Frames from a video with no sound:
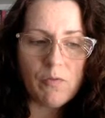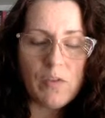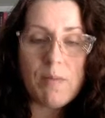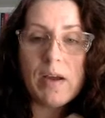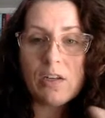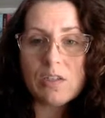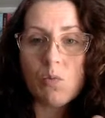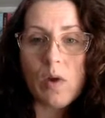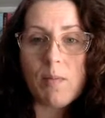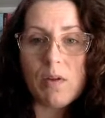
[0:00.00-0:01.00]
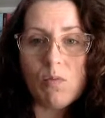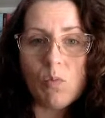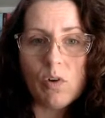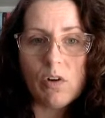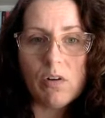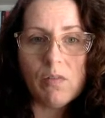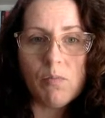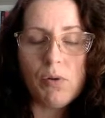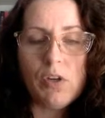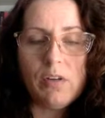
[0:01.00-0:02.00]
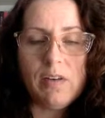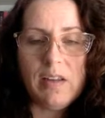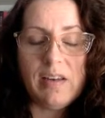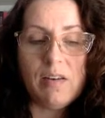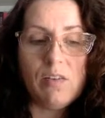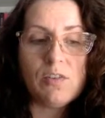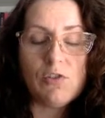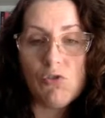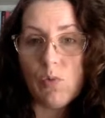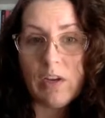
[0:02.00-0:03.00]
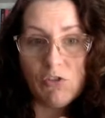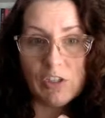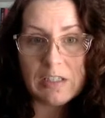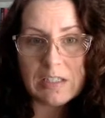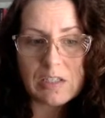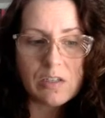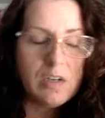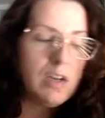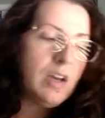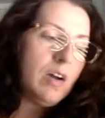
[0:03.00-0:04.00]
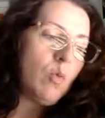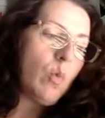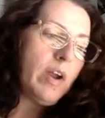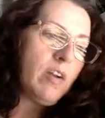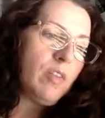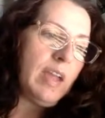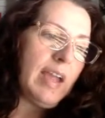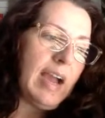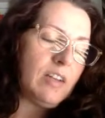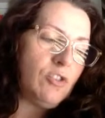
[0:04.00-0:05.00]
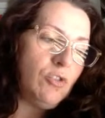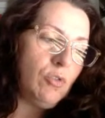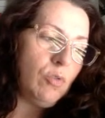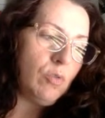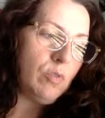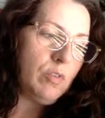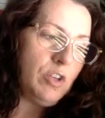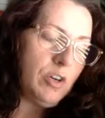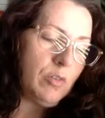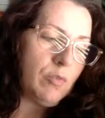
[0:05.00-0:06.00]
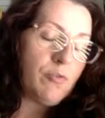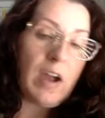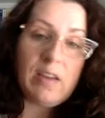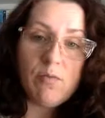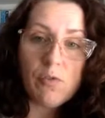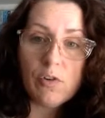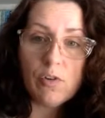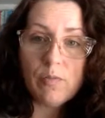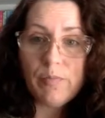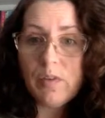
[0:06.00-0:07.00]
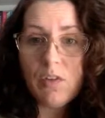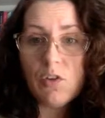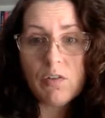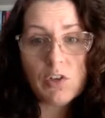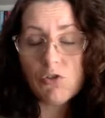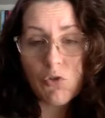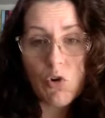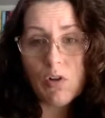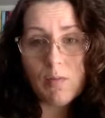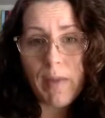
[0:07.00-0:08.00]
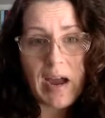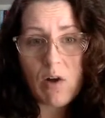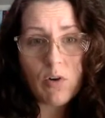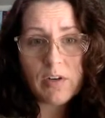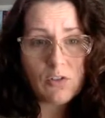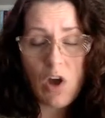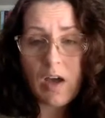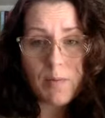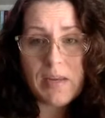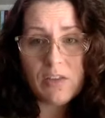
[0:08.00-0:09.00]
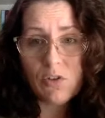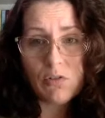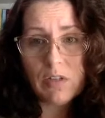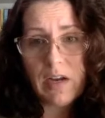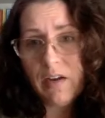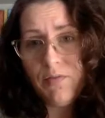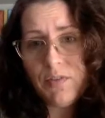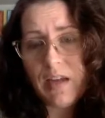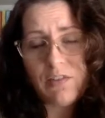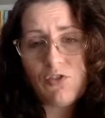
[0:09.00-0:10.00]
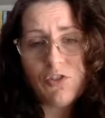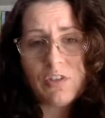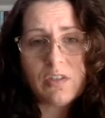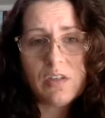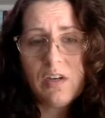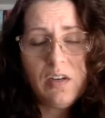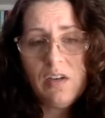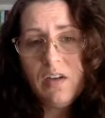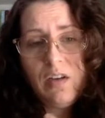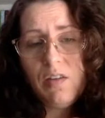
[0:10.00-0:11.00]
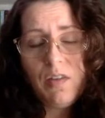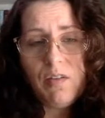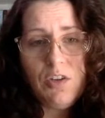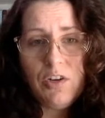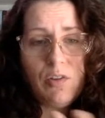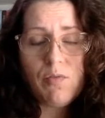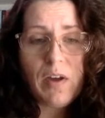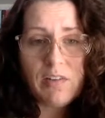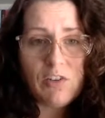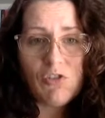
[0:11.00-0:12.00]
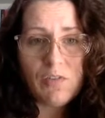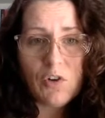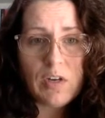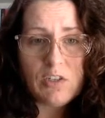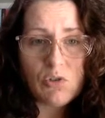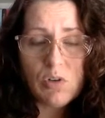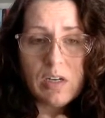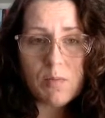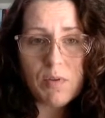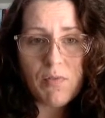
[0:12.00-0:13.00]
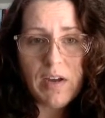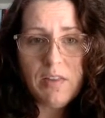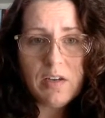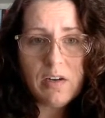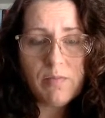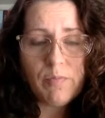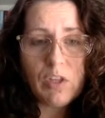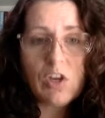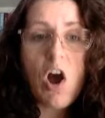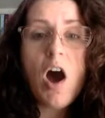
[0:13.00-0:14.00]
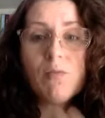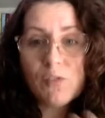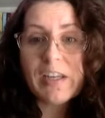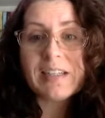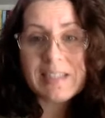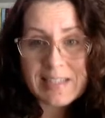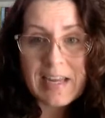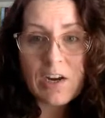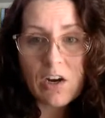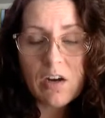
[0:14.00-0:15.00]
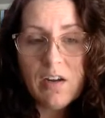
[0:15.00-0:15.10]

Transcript: females and women were put in situations where they had to fight for control and power and autonomy in their own lives. That's just the foundation of a great story can be found there. The conflict is there.